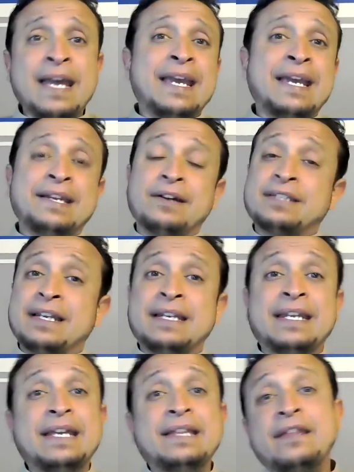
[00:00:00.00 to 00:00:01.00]
He doesn't
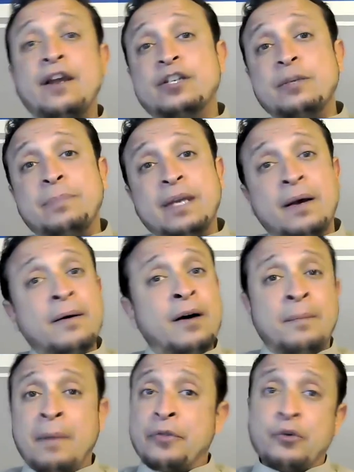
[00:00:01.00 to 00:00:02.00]
need there to be a
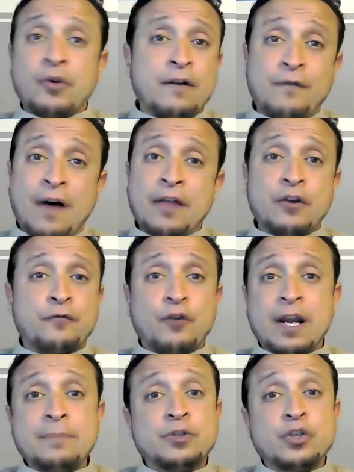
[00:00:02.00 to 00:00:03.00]
mother and a father for
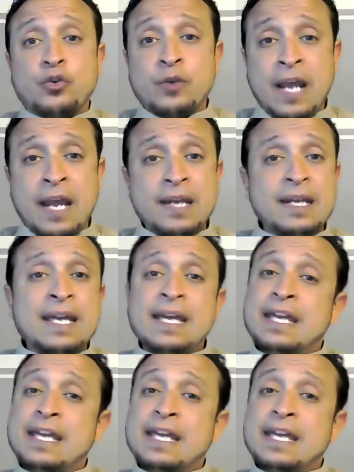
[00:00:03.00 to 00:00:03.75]
him to create.